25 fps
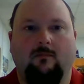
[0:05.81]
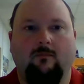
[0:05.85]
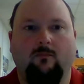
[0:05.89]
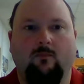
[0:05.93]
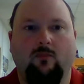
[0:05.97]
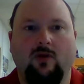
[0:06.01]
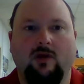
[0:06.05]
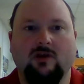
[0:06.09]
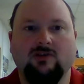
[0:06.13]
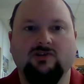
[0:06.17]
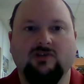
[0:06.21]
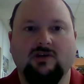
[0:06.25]

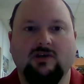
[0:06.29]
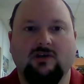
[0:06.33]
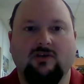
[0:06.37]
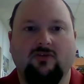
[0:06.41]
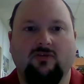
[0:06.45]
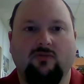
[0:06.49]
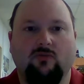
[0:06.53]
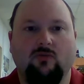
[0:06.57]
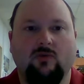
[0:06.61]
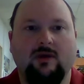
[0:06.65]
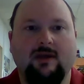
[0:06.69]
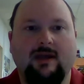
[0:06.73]
Project
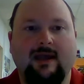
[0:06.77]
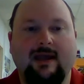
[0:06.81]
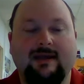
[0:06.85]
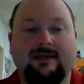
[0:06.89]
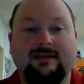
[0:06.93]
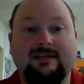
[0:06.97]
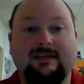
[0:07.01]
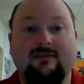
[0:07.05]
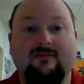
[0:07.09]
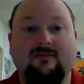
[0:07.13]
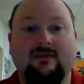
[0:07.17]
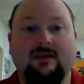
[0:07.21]
3
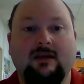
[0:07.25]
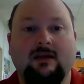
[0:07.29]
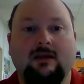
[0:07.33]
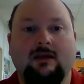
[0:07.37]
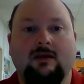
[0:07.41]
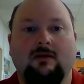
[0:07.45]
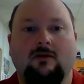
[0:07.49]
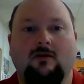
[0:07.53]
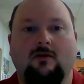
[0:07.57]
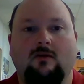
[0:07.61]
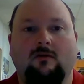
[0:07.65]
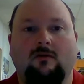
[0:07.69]

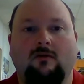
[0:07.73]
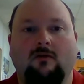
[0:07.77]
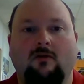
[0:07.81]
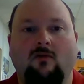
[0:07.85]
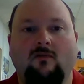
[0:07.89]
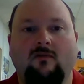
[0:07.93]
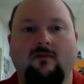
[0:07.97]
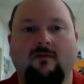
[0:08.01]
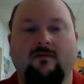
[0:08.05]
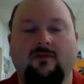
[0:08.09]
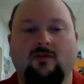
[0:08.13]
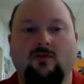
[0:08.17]
activity
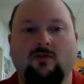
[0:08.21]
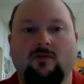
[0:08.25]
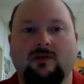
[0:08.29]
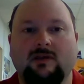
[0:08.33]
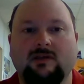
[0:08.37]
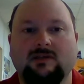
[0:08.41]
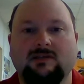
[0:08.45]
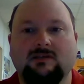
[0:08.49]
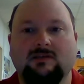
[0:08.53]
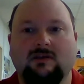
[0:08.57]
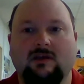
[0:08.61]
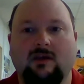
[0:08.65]
overview and
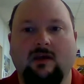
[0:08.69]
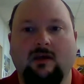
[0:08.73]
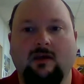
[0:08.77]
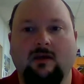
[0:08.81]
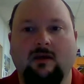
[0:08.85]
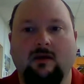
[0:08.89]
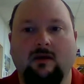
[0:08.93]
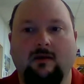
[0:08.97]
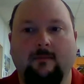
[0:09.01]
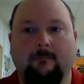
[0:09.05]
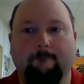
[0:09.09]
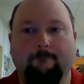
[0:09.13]

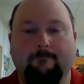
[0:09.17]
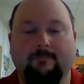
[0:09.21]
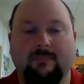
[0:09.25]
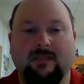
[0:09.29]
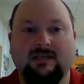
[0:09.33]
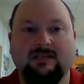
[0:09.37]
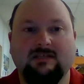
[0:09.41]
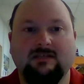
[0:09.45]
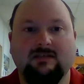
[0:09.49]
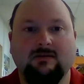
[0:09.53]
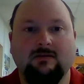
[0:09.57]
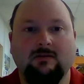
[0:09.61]

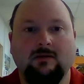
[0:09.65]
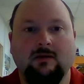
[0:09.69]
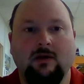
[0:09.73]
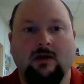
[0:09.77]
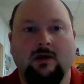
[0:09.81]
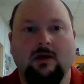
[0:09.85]
lesson.